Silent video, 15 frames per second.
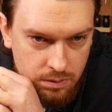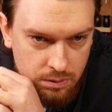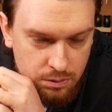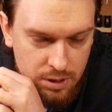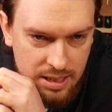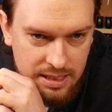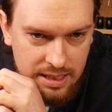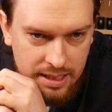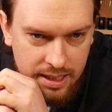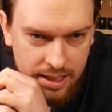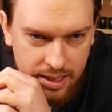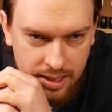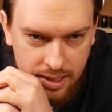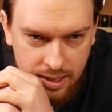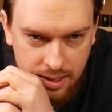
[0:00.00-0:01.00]

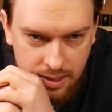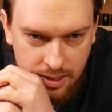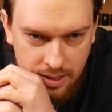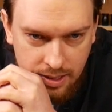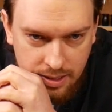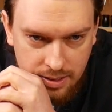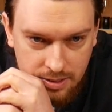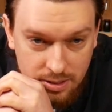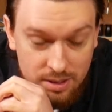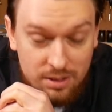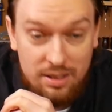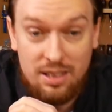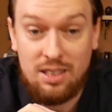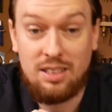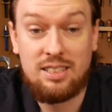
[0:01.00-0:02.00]
Razier,
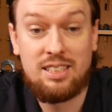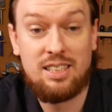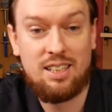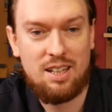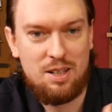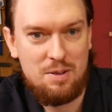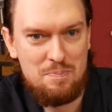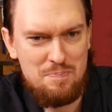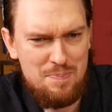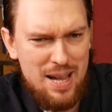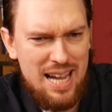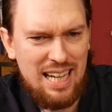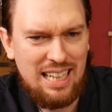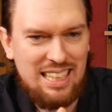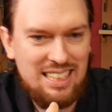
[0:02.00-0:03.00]
sorry, I can't see, I can
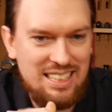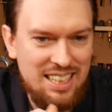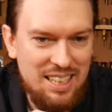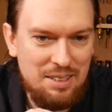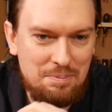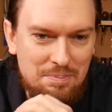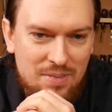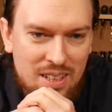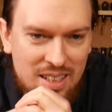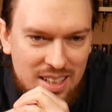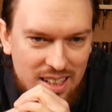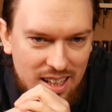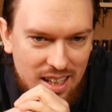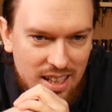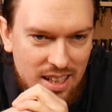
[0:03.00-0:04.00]
barely see,
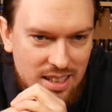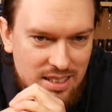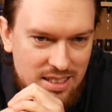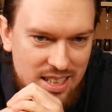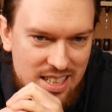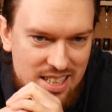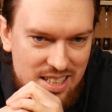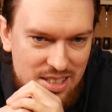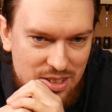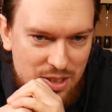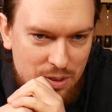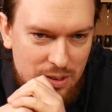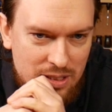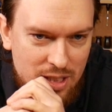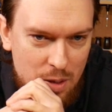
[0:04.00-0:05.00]
uh, says,
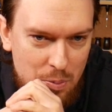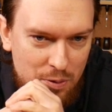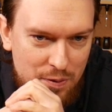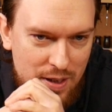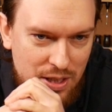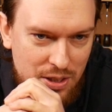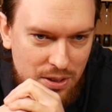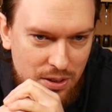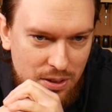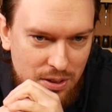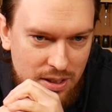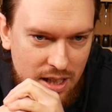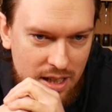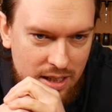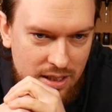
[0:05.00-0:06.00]
You are so
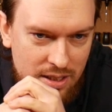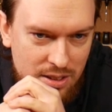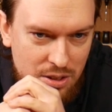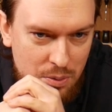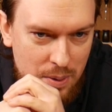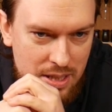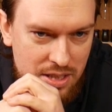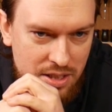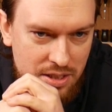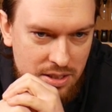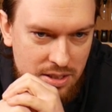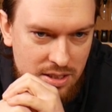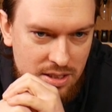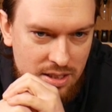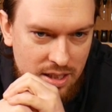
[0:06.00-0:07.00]
professional that I can ask
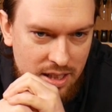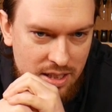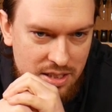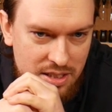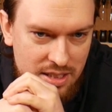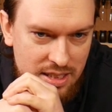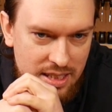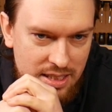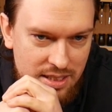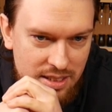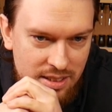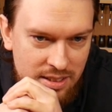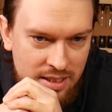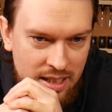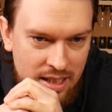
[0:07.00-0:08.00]
questions. I just
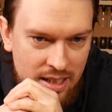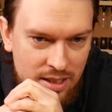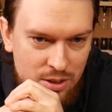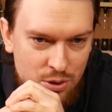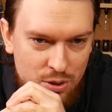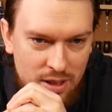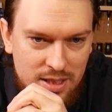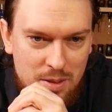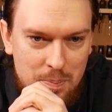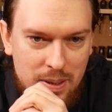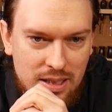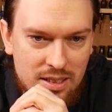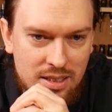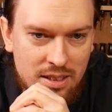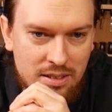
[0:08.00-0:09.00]
listen and try to
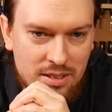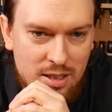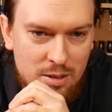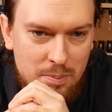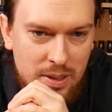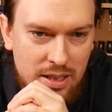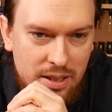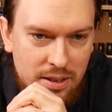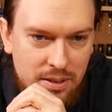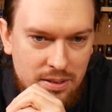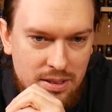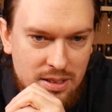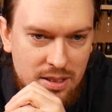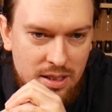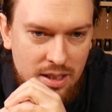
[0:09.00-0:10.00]
pick the notes can be
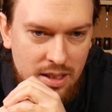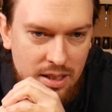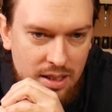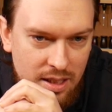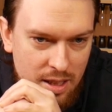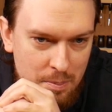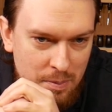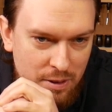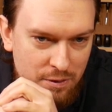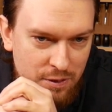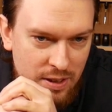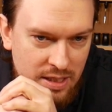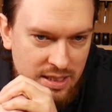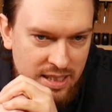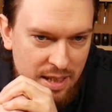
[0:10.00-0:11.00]
used in my
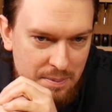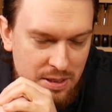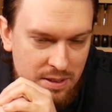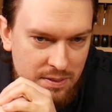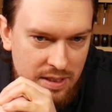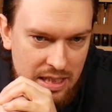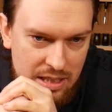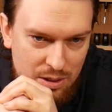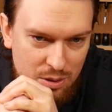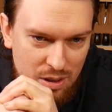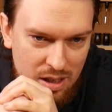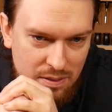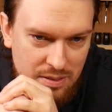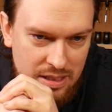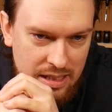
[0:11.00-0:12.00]
first steps of leather
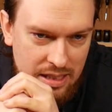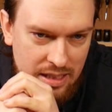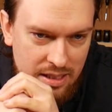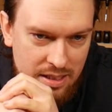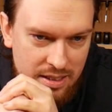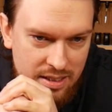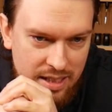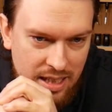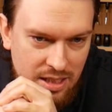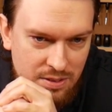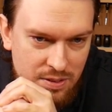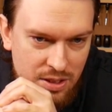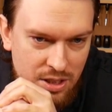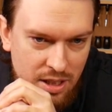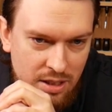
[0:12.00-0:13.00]
crafting. Thanks
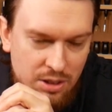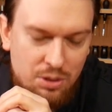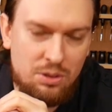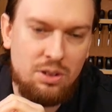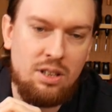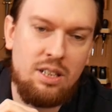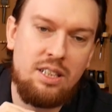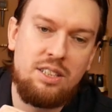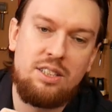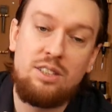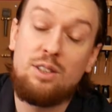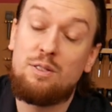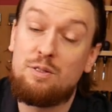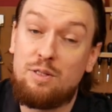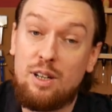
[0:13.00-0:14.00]
for sharing your knowledge.
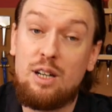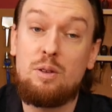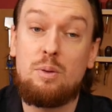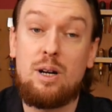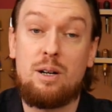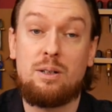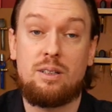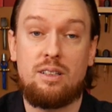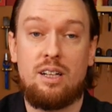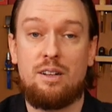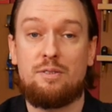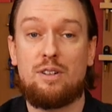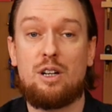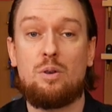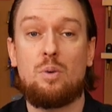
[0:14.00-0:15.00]
You're very, well,
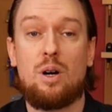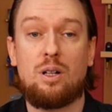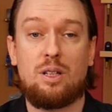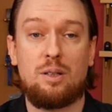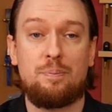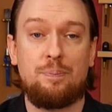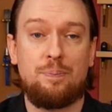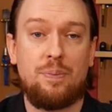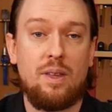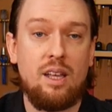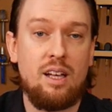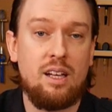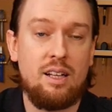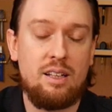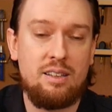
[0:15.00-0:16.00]
uh, very welcome.
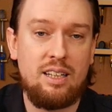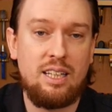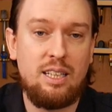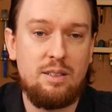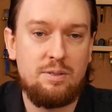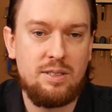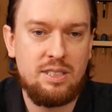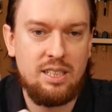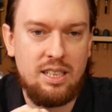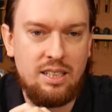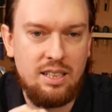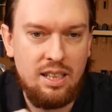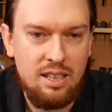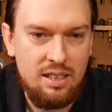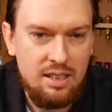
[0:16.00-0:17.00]
Uh, thank you for
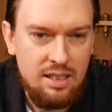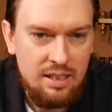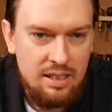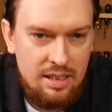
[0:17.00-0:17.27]
saying that.